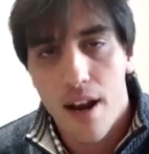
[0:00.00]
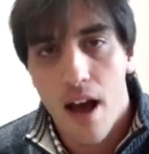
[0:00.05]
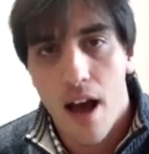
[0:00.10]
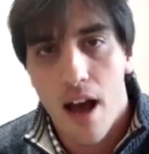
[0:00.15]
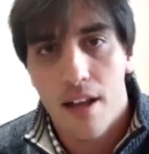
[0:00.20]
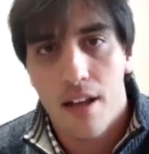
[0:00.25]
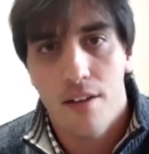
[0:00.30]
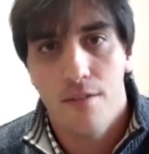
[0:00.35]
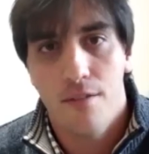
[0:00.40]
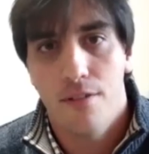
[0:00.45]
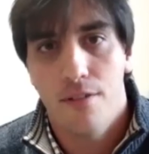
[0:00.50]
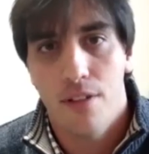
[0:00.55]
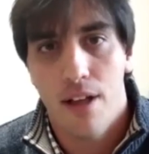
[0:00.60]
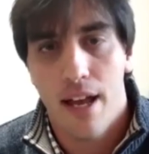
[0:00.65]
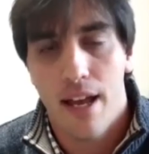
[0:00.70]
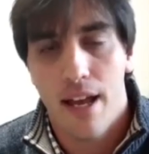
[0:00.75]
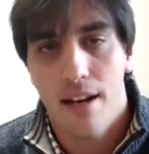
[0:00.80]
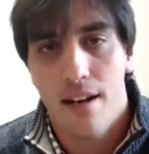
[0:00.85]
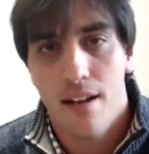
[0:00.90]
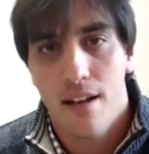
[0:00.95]
Cannot
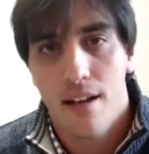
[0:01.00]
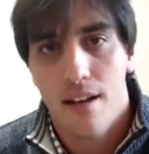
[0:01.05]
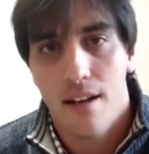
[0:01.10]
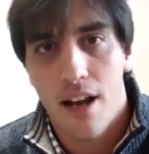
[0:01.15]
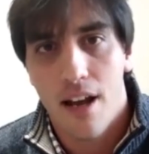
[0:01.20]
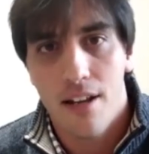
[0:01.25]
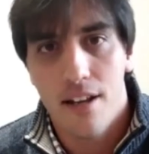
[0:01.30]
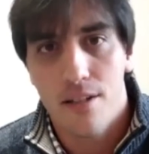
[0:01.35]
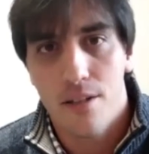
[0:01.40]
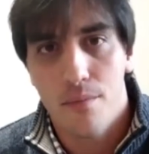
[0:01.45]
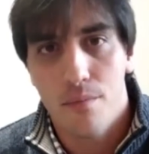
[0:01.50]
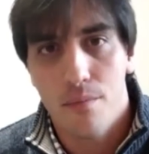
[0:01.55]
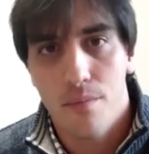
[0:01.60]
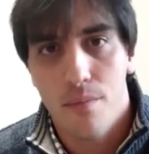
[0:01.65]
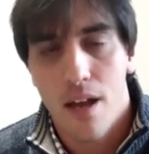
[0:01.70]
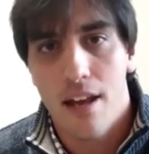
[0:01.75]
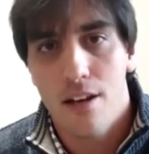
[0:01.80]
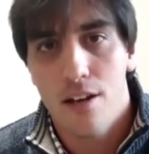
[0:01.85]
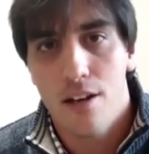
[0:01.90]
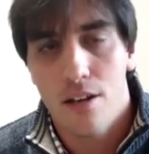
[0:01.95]
conflate Zionism
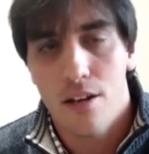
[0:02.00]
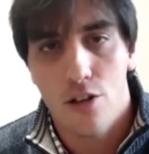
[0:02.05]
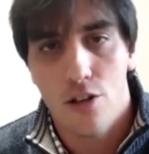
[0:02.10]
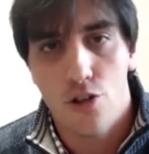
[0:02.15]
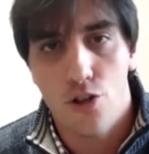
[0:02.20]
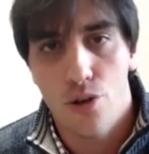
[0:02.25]
and